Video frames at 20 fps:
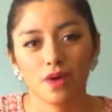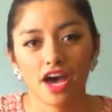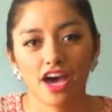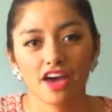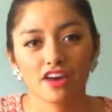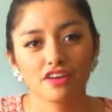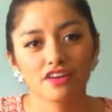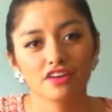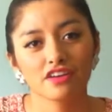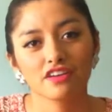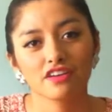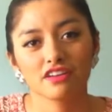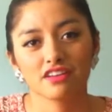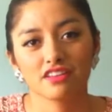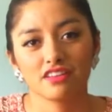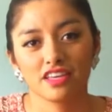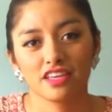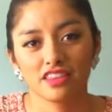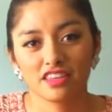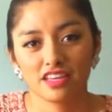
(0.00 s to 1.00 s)
pattern,
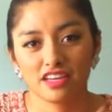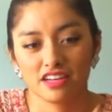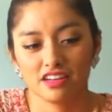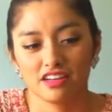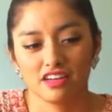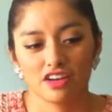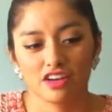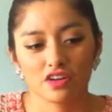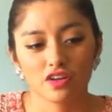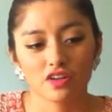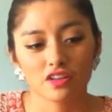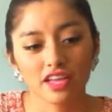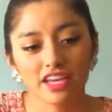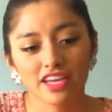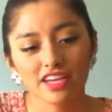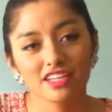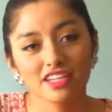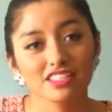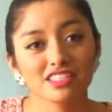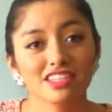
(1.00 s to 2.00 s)
like that
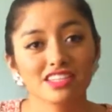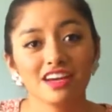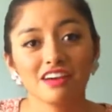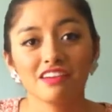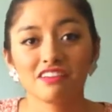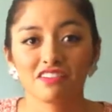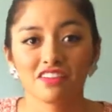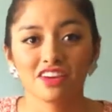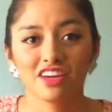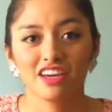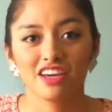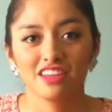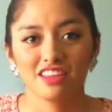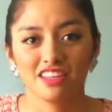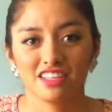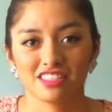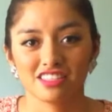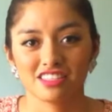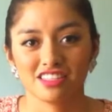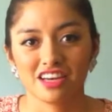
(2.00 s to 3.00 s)
underlining stuff?
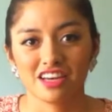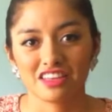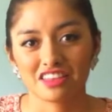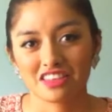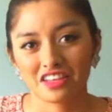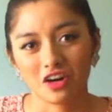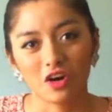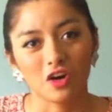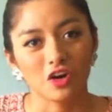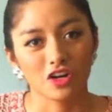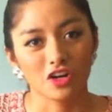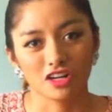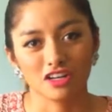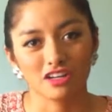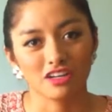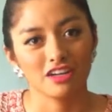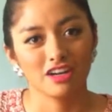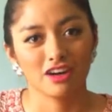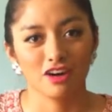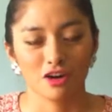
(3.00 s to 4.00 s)
It's not the
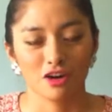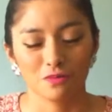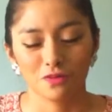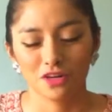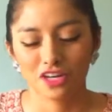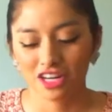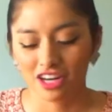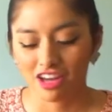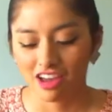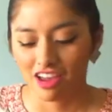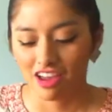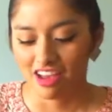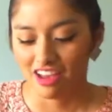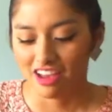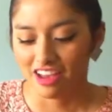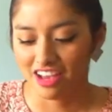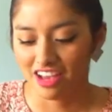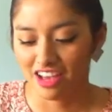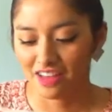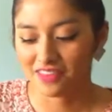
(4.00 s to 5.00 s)
hard armor.
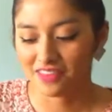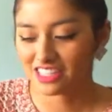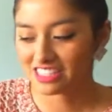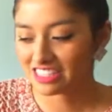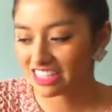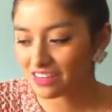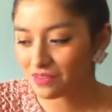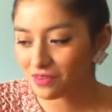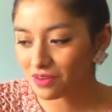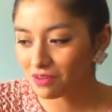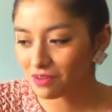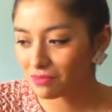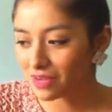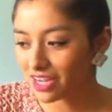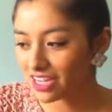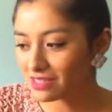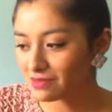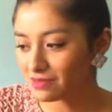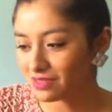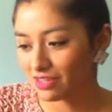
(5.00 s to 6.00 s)
Um, that's kind of what it
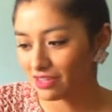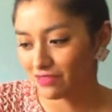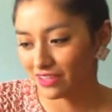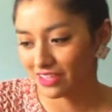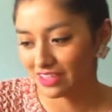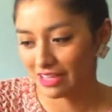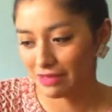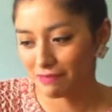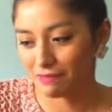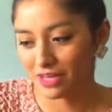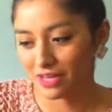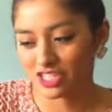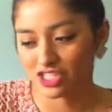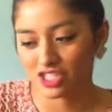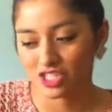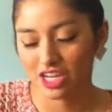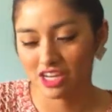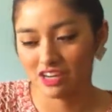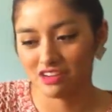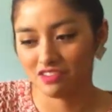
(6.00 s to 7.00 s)
reminds me of, like that
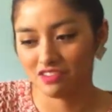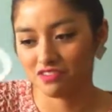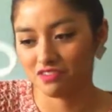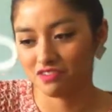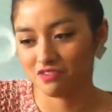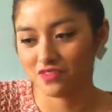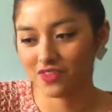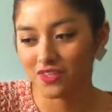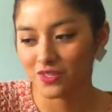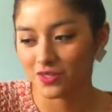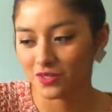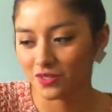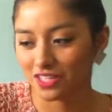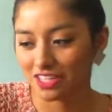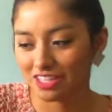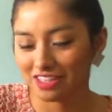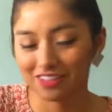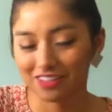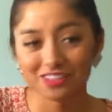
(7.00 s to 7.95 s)
mesh kind of feel, and it